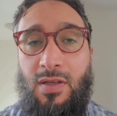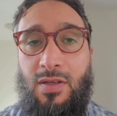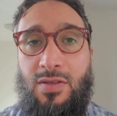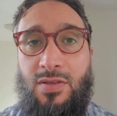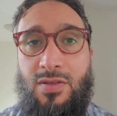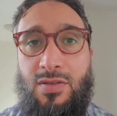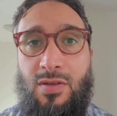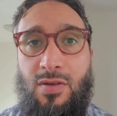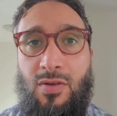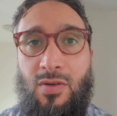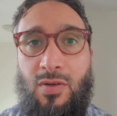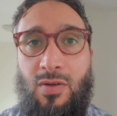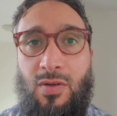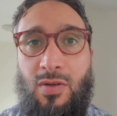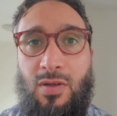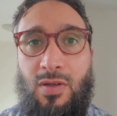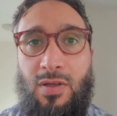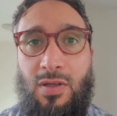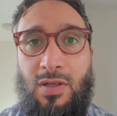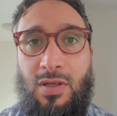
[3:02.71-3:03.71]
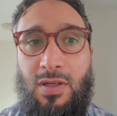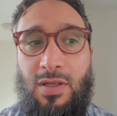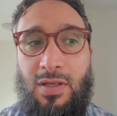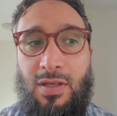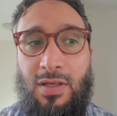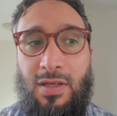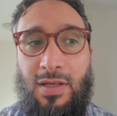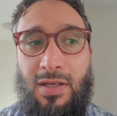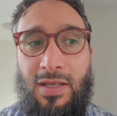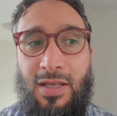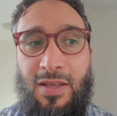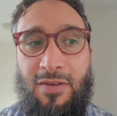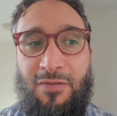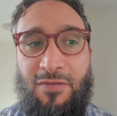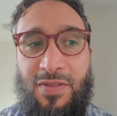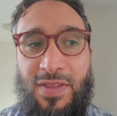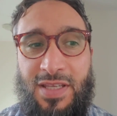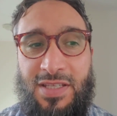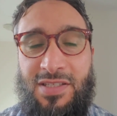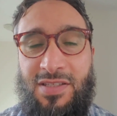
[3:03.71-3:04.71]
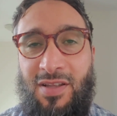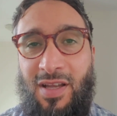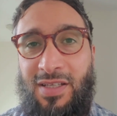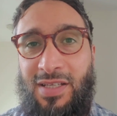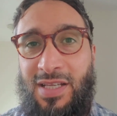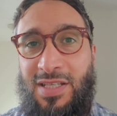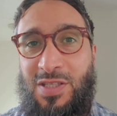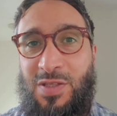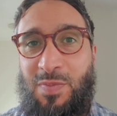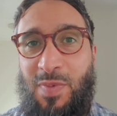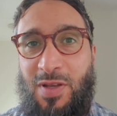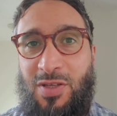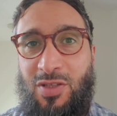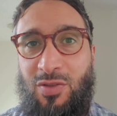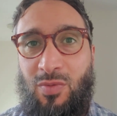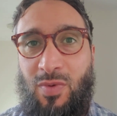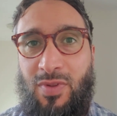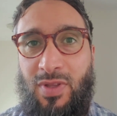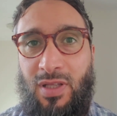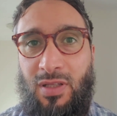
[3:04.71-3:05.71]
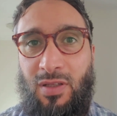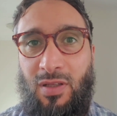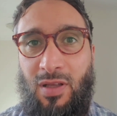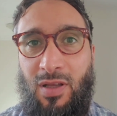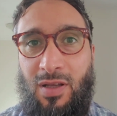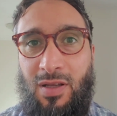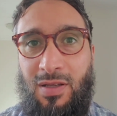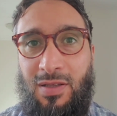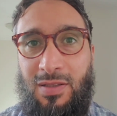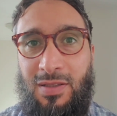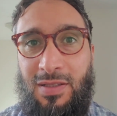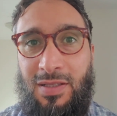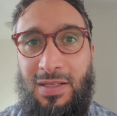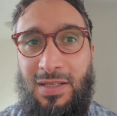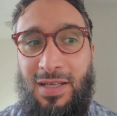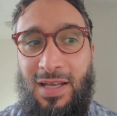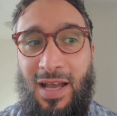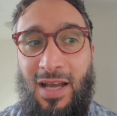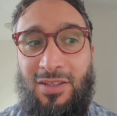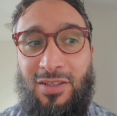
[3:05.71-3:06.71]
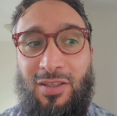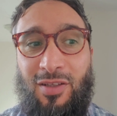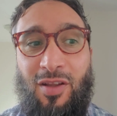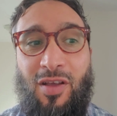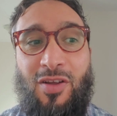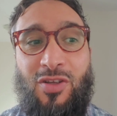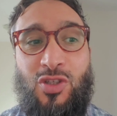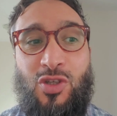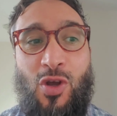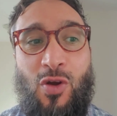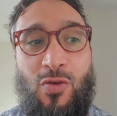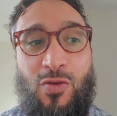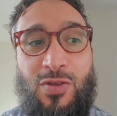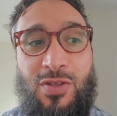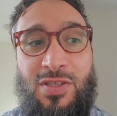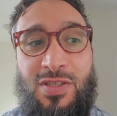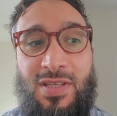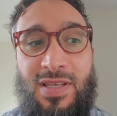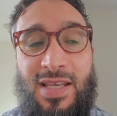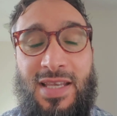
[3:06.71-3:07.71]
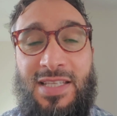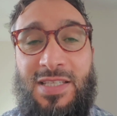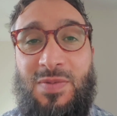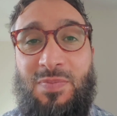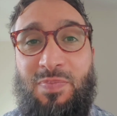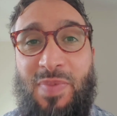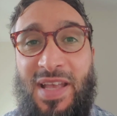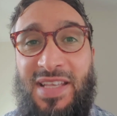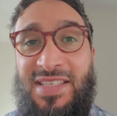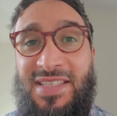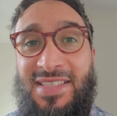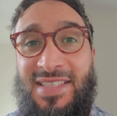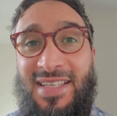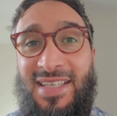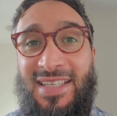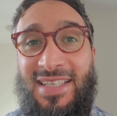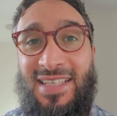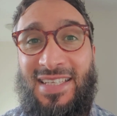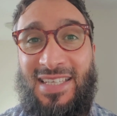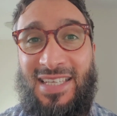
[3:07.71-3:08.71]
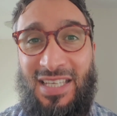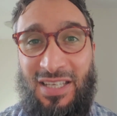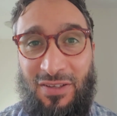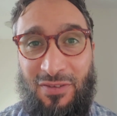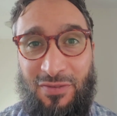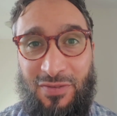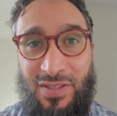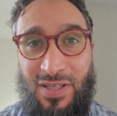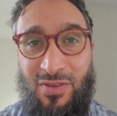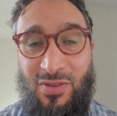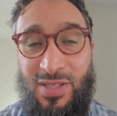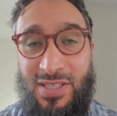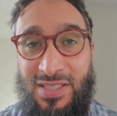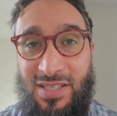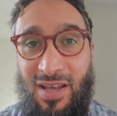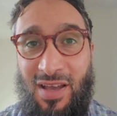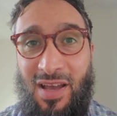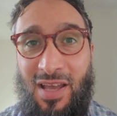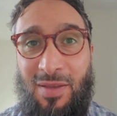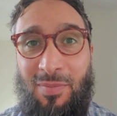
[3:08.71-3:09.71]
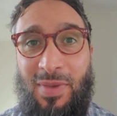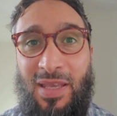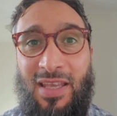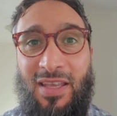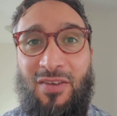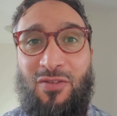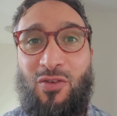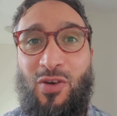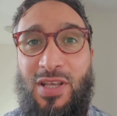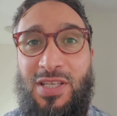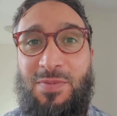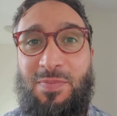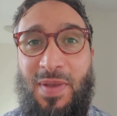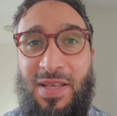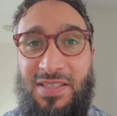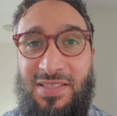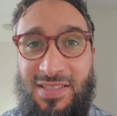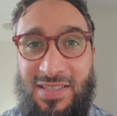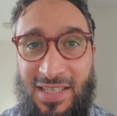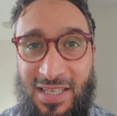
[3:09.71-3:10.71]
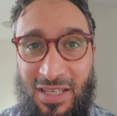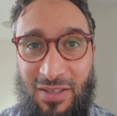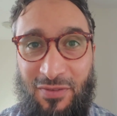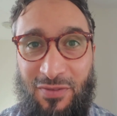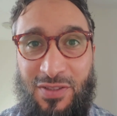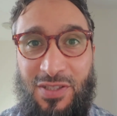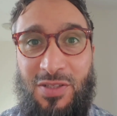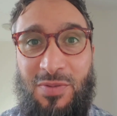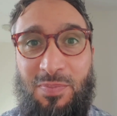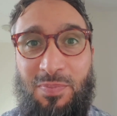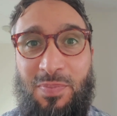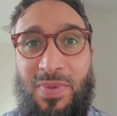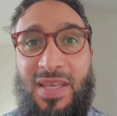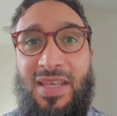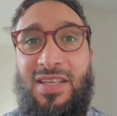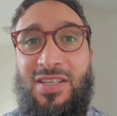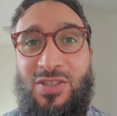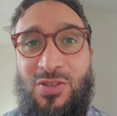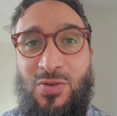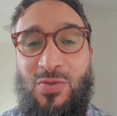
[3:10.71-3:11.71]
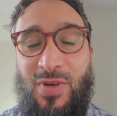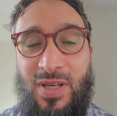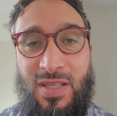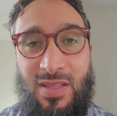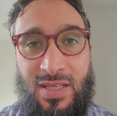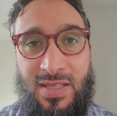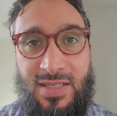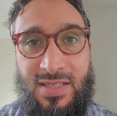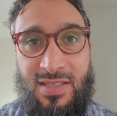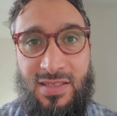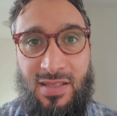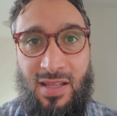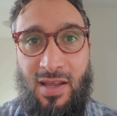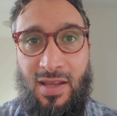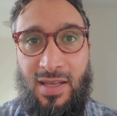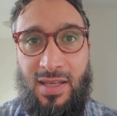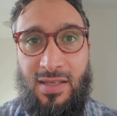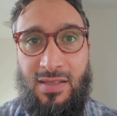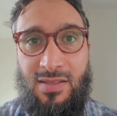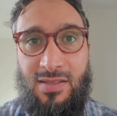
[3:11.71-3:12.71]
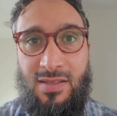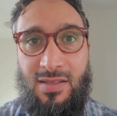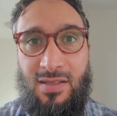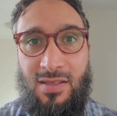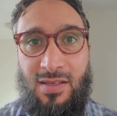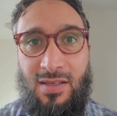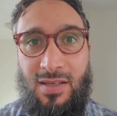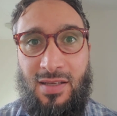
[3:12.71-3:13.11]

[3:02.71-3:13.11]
So if this night is special with Allah, and Allah chose His best gift, the timing for His best gift to be during this night.